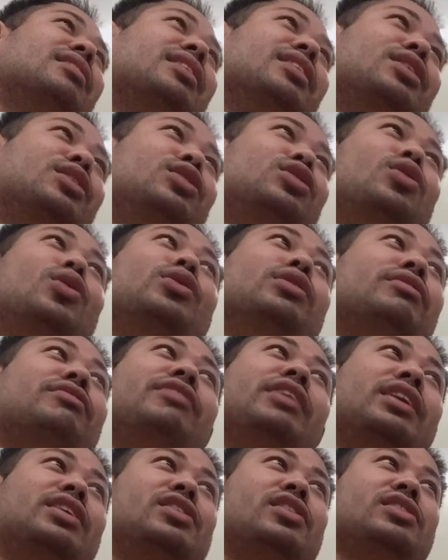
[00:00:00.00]
you don't
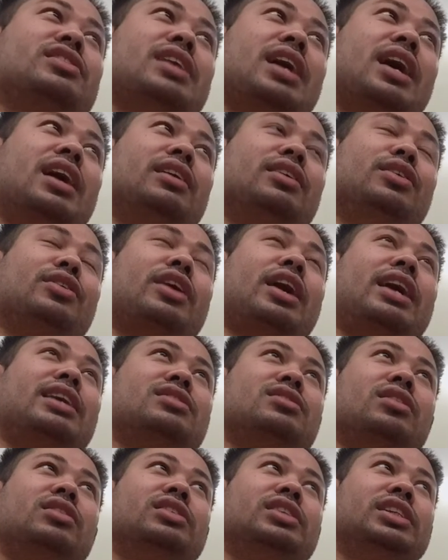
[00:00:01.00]
fix your
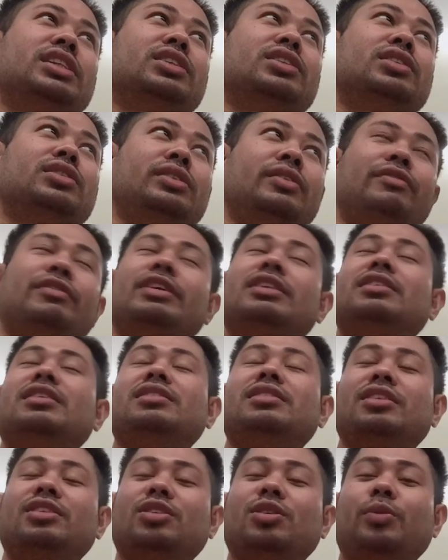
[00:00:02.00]
eyes on Jesus if the
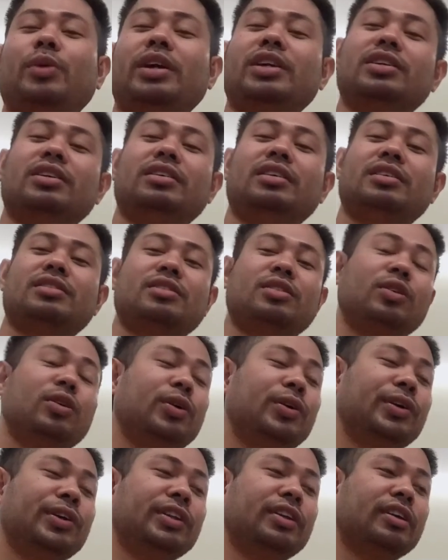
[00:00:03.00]
situation is
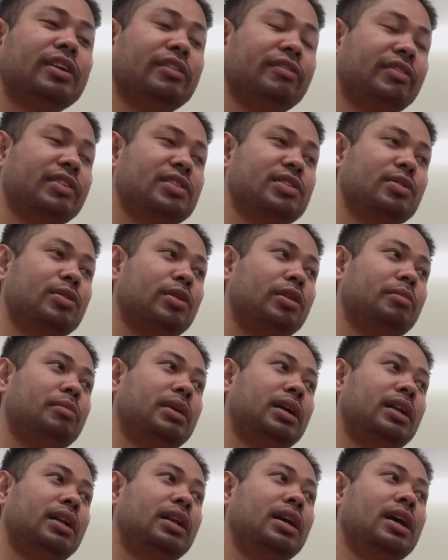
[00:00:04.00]
good or if it's
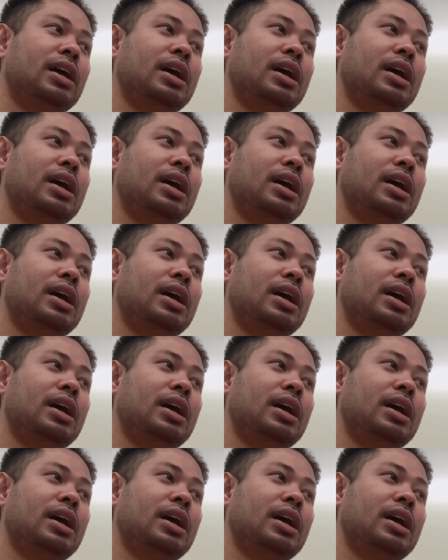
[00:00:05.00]
normal.